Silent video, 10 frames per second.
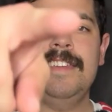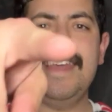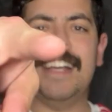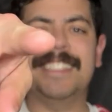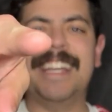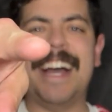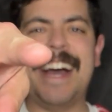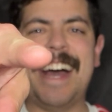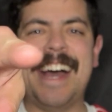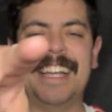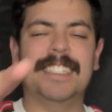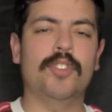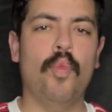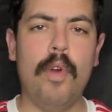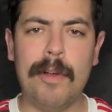Yes,
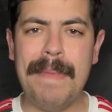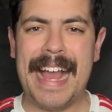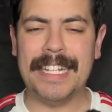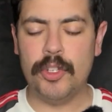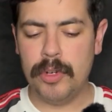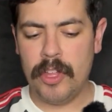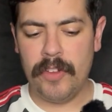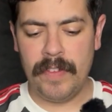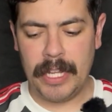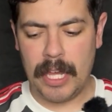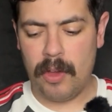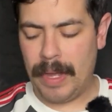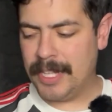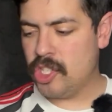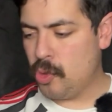guys, welcome back to another video.
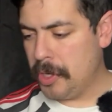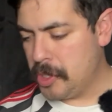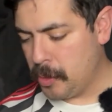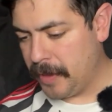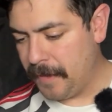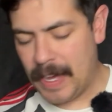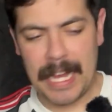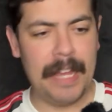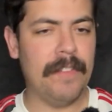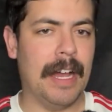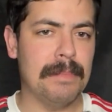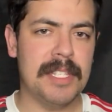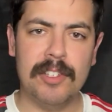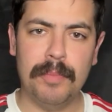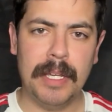It's 2025. I'm
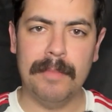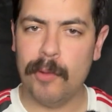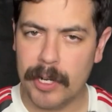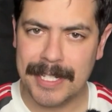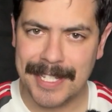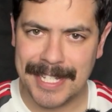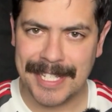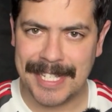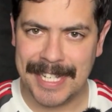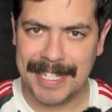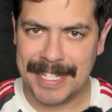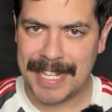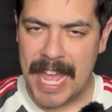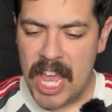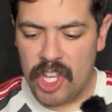still being more
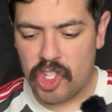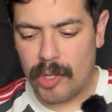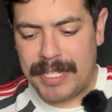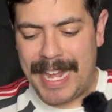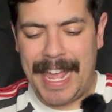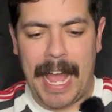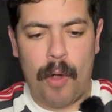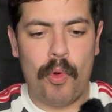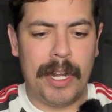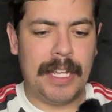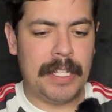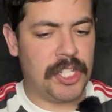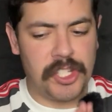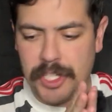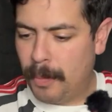consistent. So today I want to
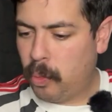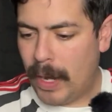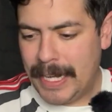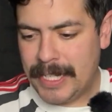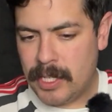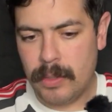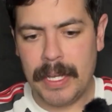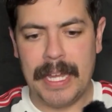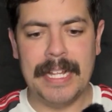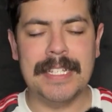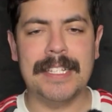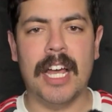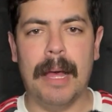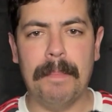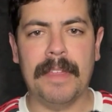just jump right into it. It's a
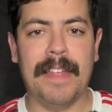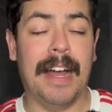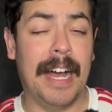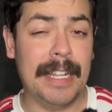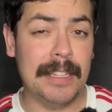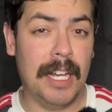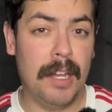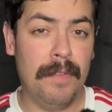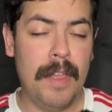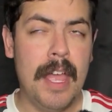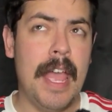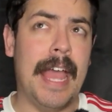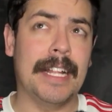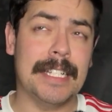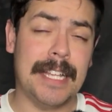topic that I love
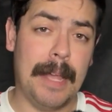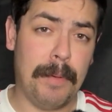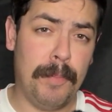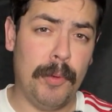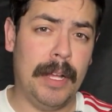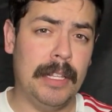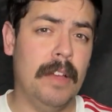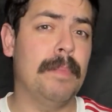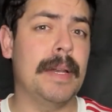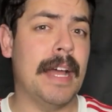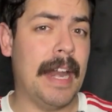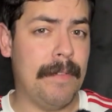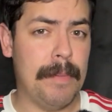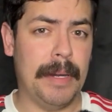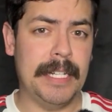and it's a type of boot I love, but not
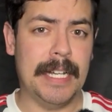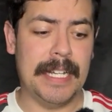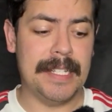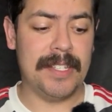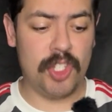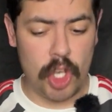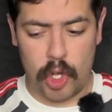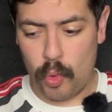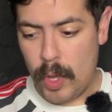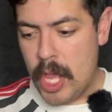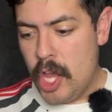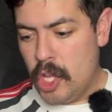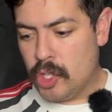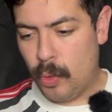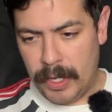everybody does. So
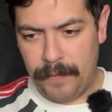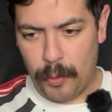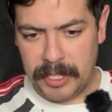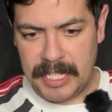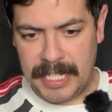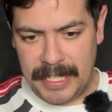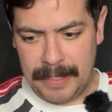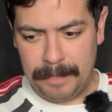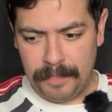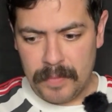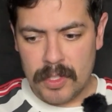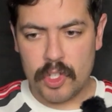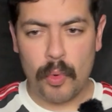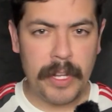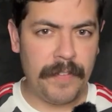2014,
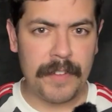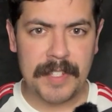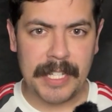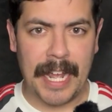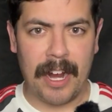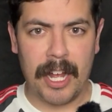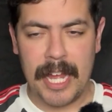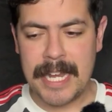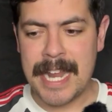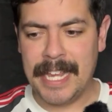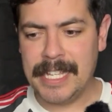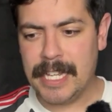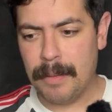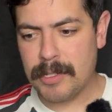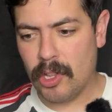2015 era, Nike
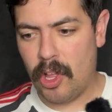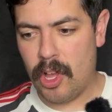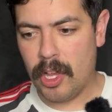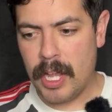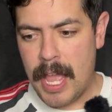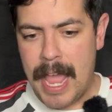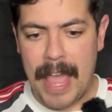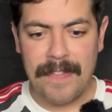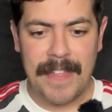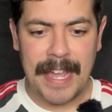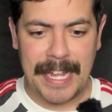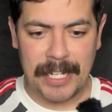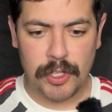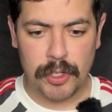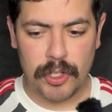comes along and they
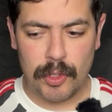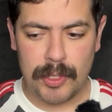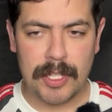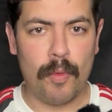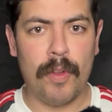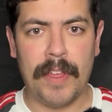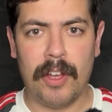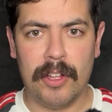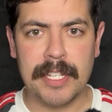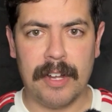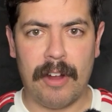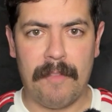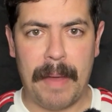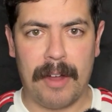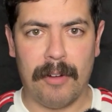introduce what they call a
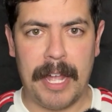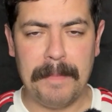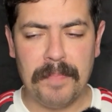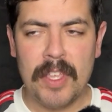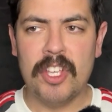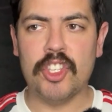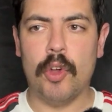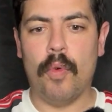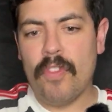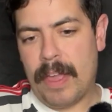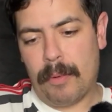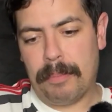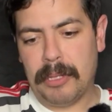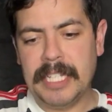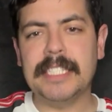Techcraft pack, right? So they
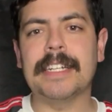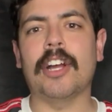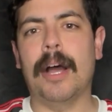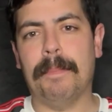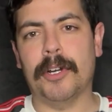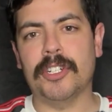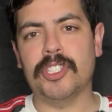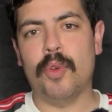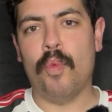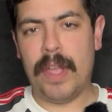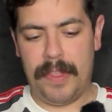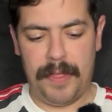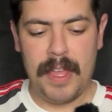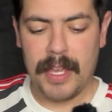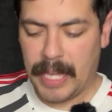replace their uppers
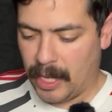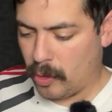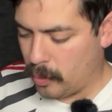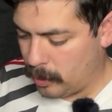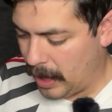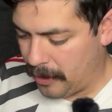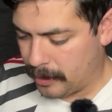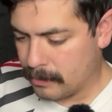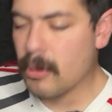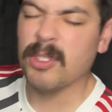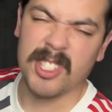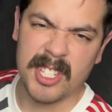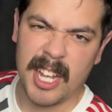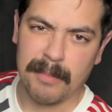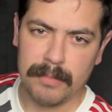with kangaroo leather most of
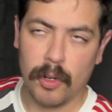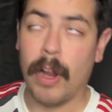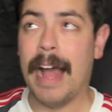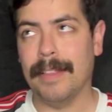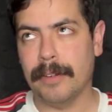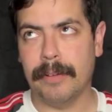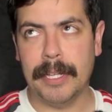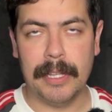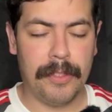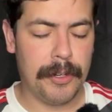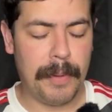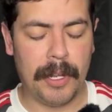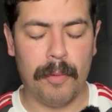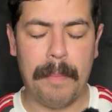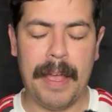the time, or Allegria leather,
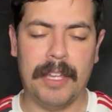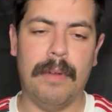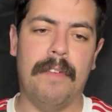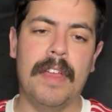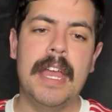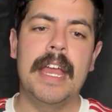depending on what pack you have.